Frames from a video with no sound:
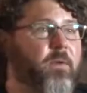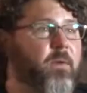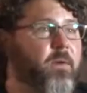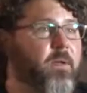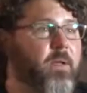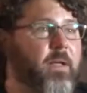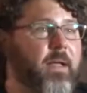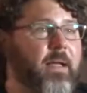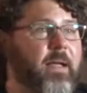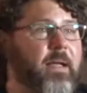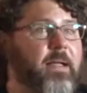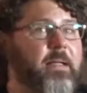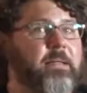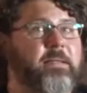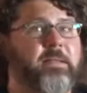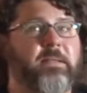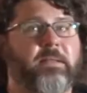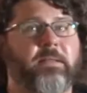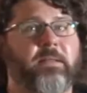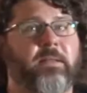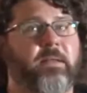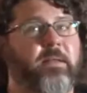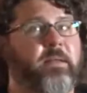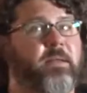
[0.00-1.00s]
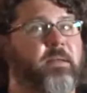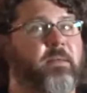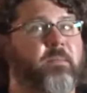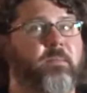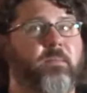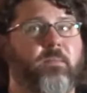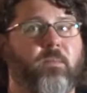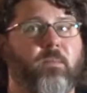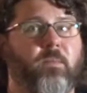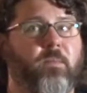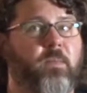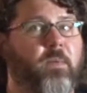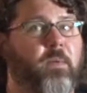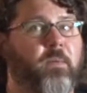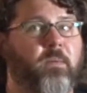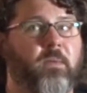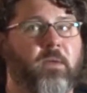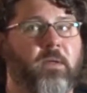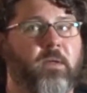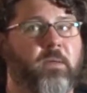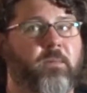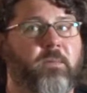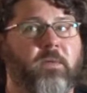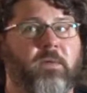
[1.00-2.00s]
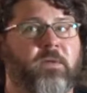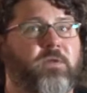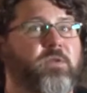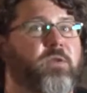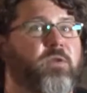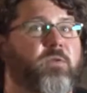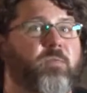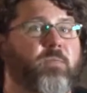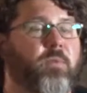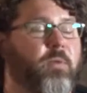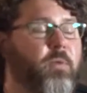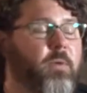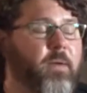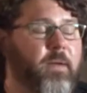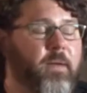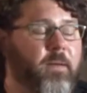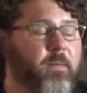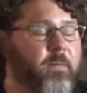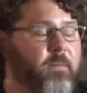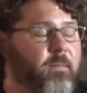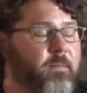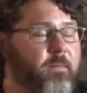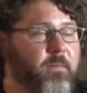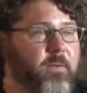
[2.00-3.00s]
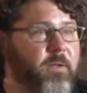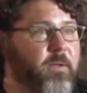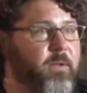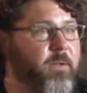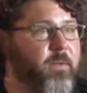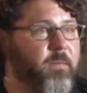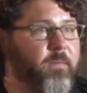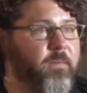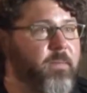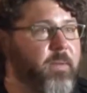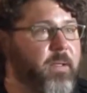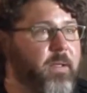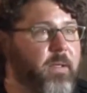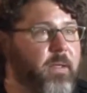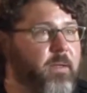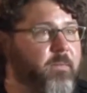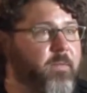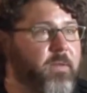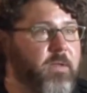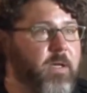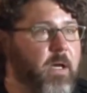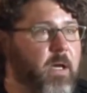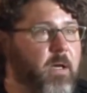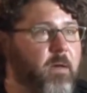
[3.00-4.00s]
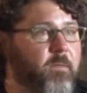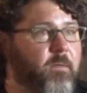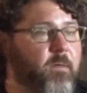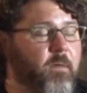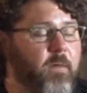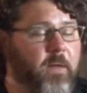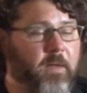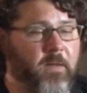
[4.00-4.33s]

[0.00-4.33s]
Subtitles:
your clients, then there's no point, being a photographer.